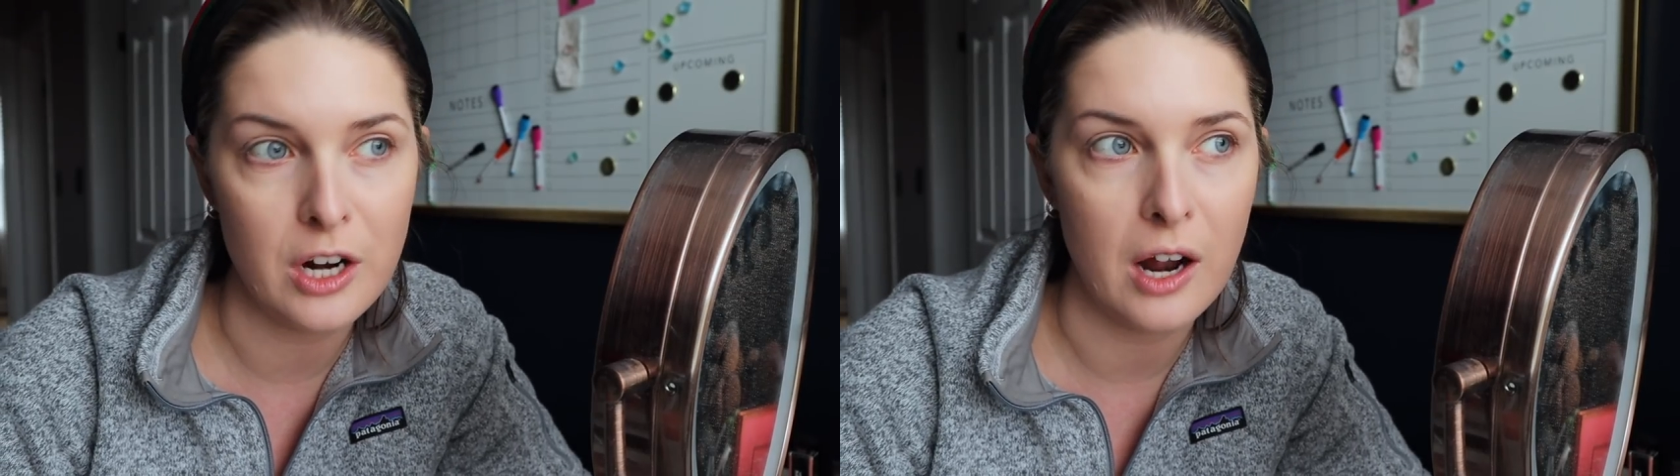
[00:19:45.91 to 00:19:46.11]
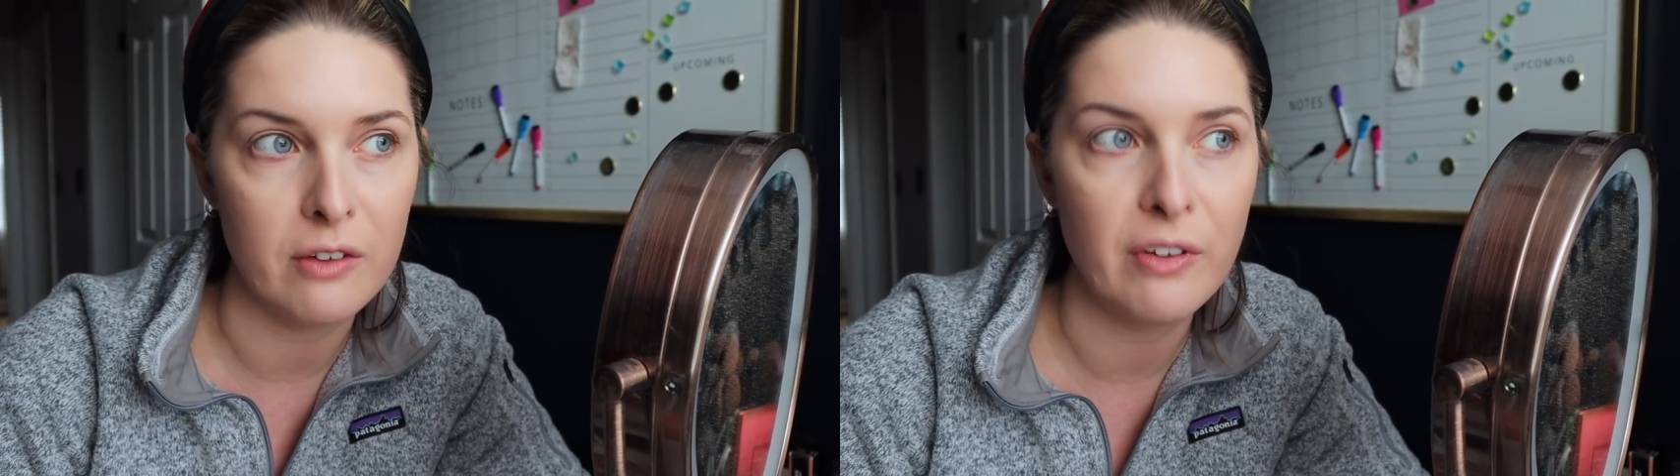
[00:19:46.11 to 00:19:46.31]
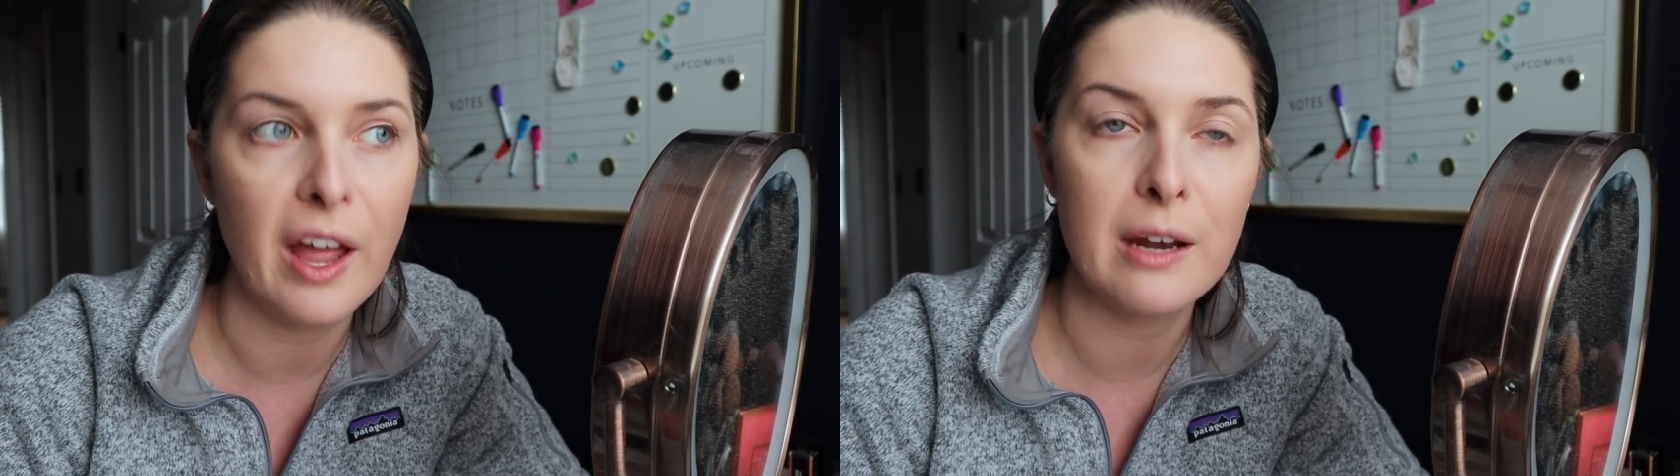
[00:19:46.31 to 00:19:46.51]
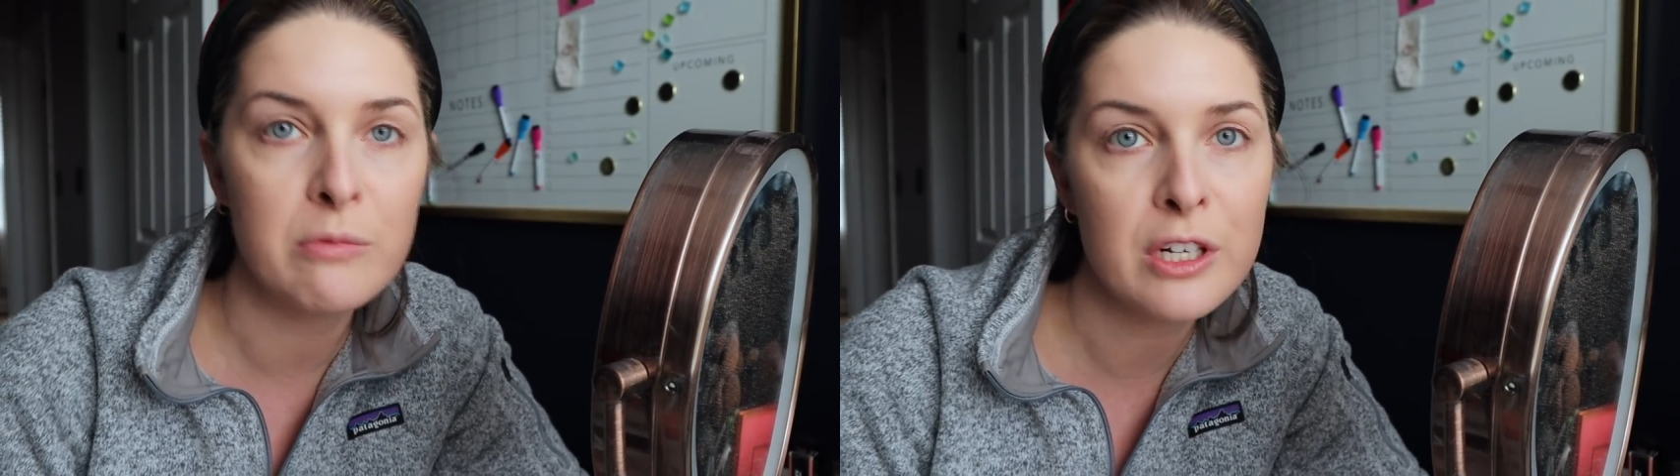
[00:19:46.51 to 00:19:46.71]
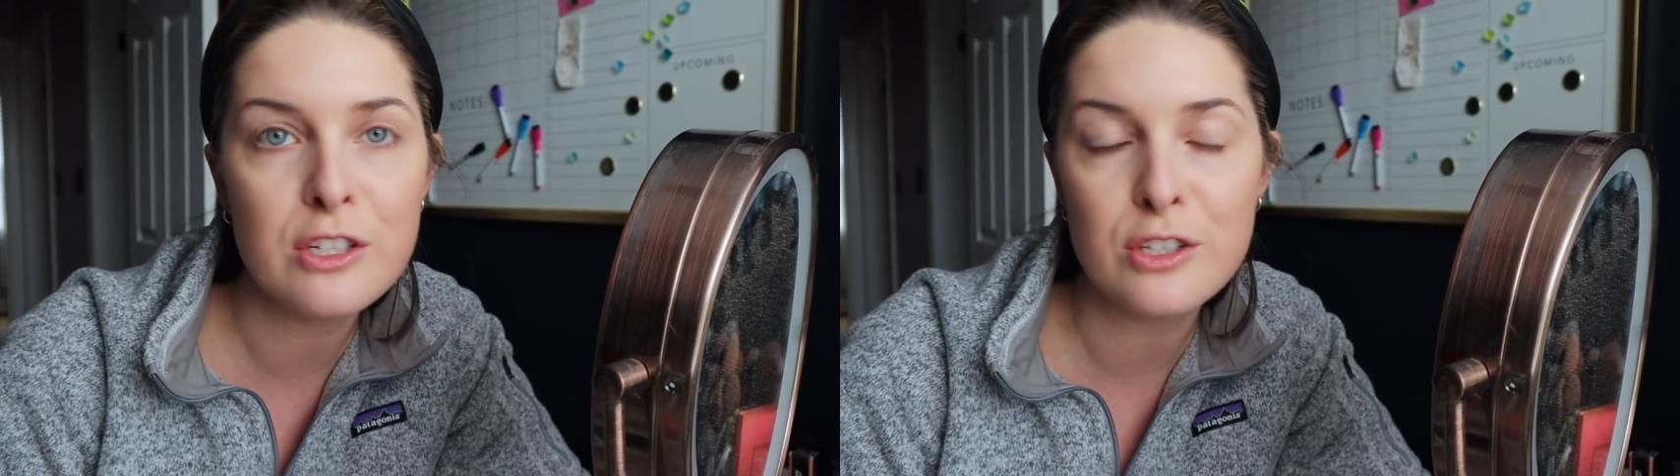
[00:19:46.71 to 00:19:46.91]
off and
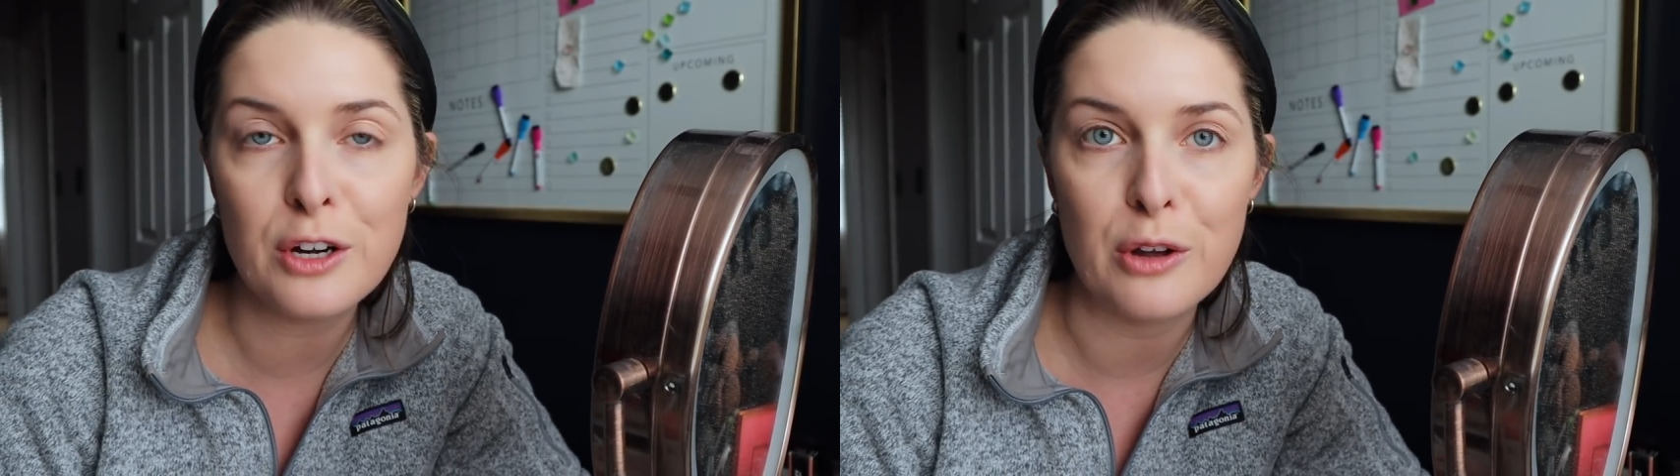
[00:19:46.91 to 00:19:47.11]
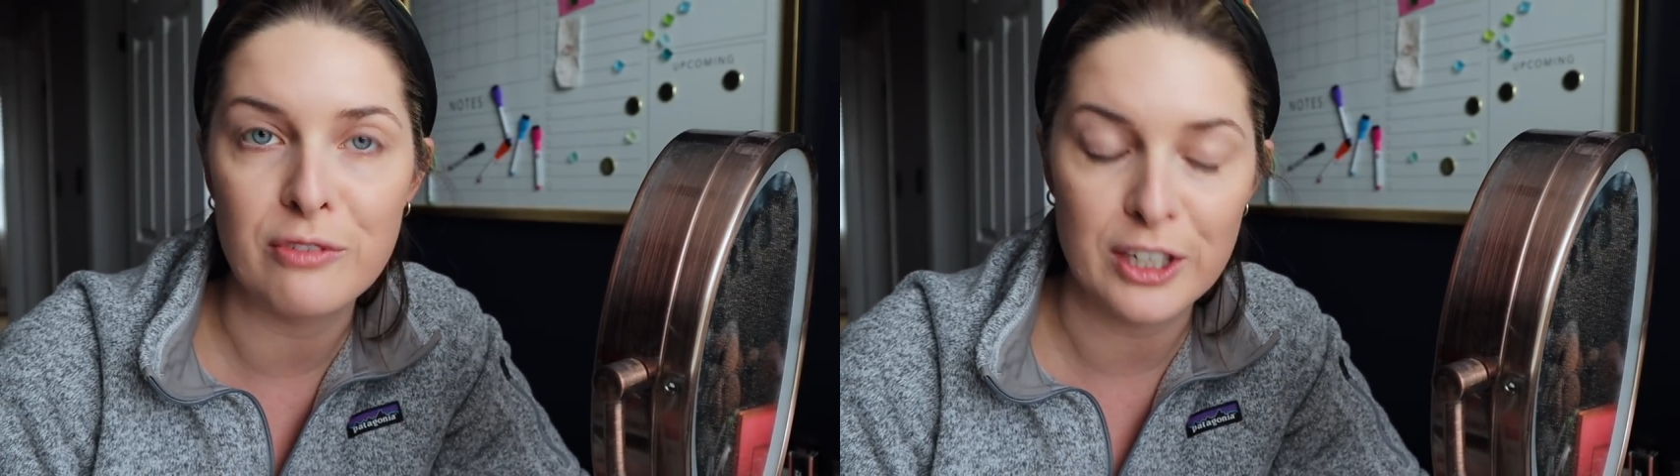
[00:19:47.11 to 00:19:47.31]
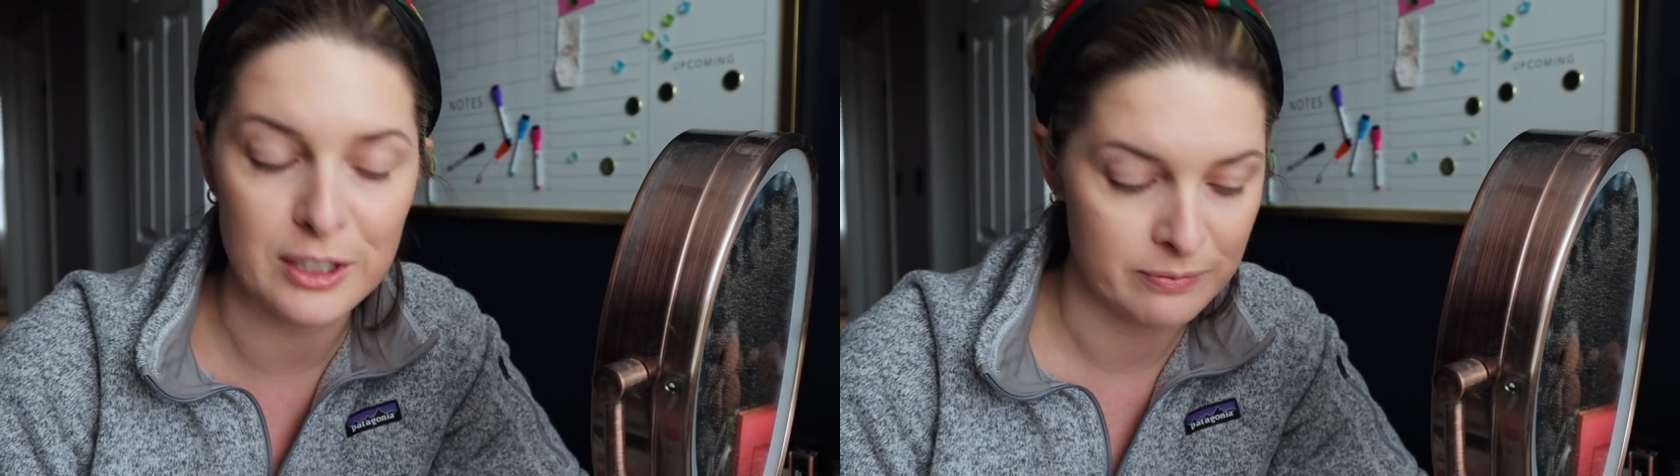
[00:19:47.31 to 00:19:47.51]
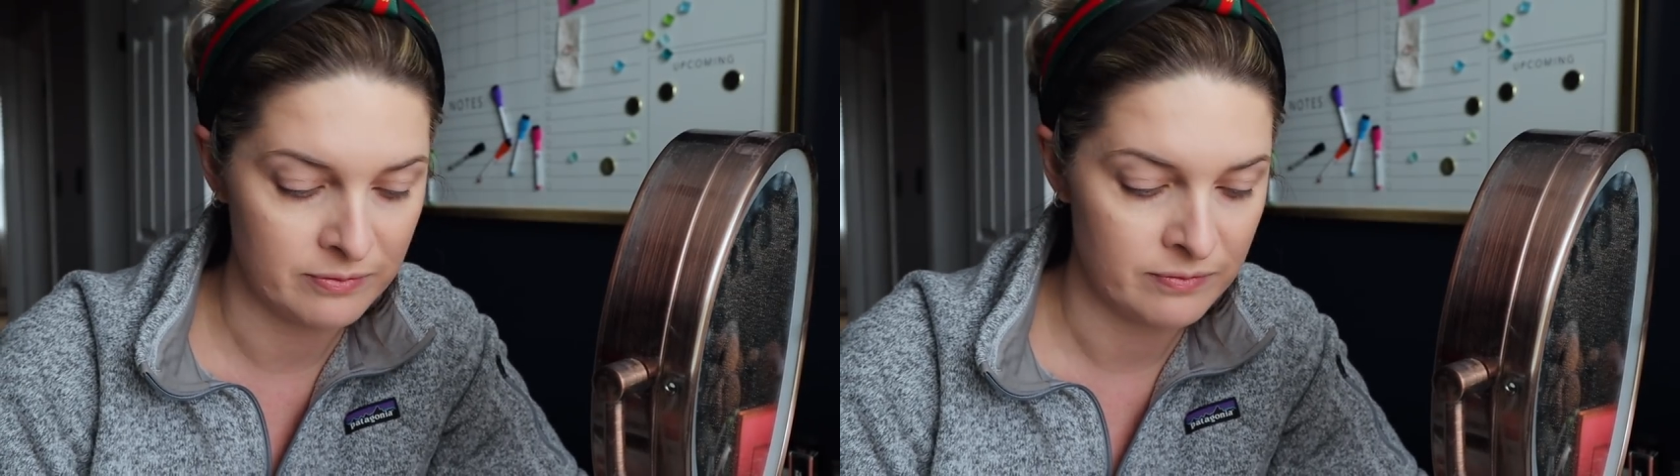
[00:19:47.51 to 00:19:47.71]
I'm gonna start over.